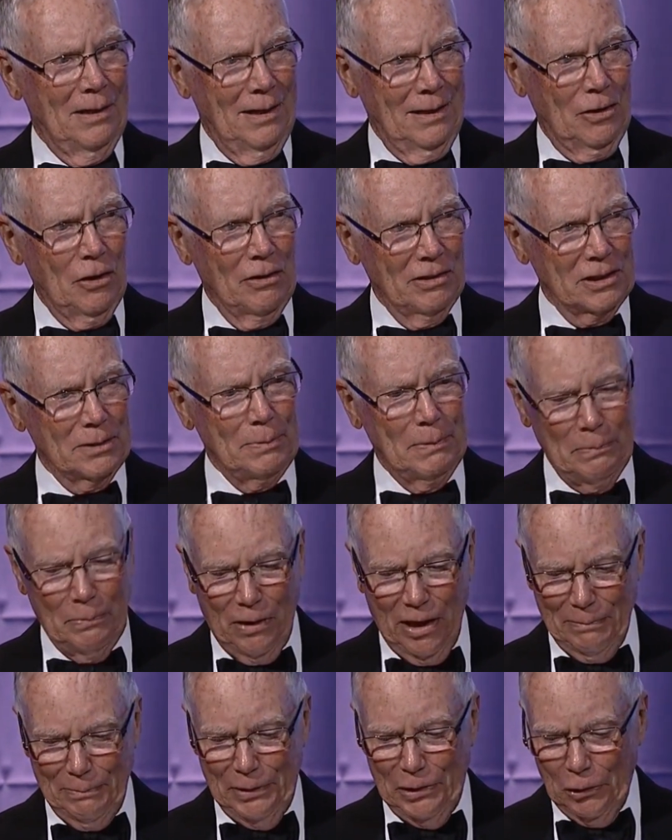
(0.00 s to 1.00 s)
Congressman
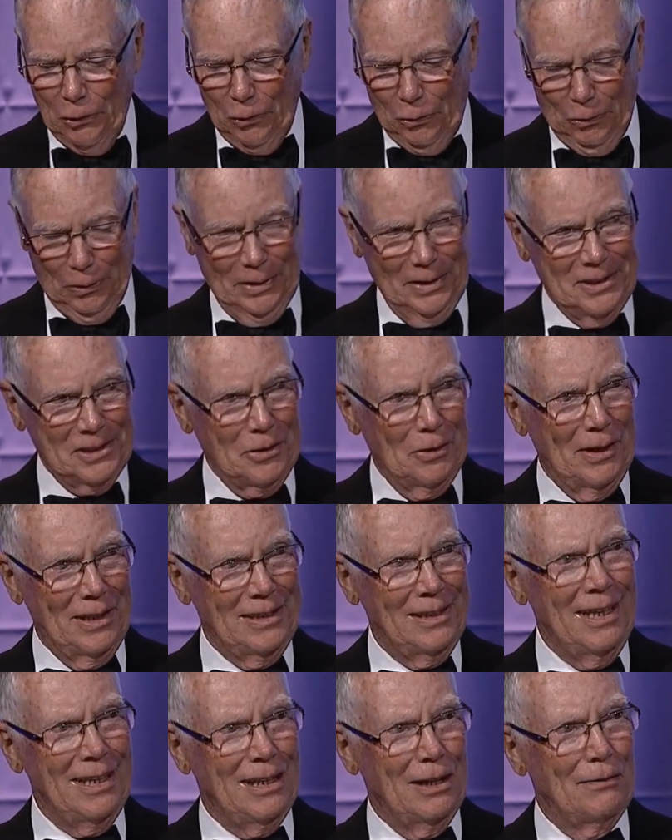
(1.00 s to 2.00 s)
Bob Dole. So I
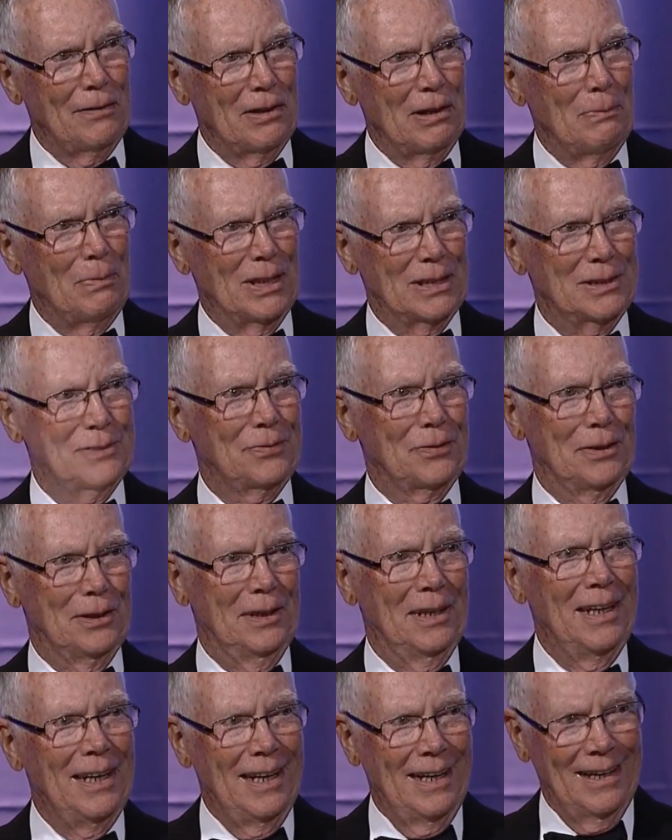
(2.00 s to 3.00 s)
thank you very much for
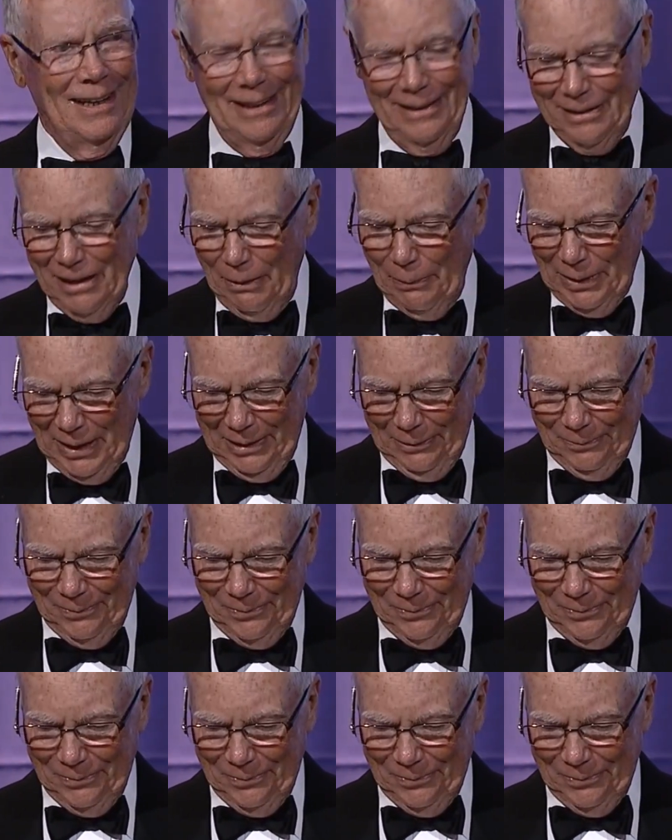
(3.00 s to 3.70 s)
coming.